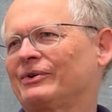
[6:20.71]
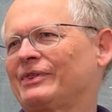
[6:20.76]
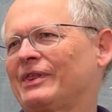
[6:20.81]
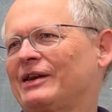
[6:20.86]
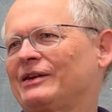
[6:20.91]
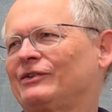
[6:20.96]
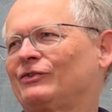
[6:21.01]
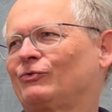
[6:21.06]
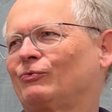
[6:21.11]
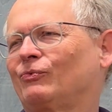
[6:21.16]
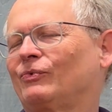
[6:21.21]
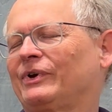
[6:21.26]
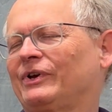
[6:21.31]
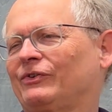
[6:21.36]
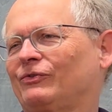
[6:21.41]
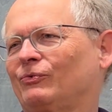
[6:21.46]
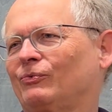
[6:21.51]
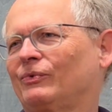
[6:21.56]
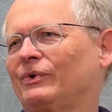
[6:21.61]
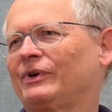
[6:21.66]
and then
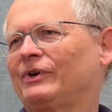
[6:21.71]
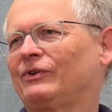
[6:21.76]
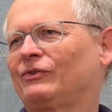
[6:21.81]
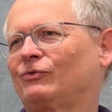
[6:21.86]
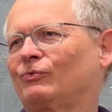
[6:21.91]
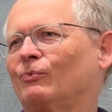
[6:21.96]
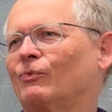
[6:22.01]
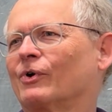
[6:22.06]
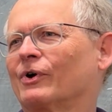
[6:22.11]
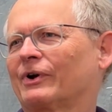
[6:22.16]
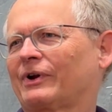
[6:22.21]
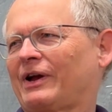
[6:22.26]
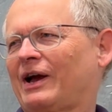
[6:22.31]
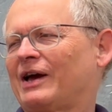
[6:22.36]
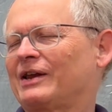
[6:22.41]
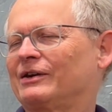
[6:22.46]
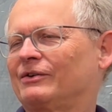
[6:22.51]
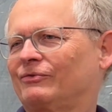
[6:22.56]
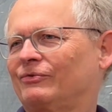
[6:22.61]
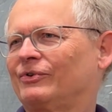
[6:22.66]
his work
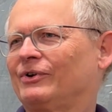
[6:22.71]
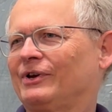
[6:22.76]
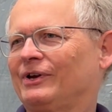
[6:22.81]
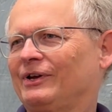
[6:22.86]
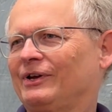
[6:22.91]
kind of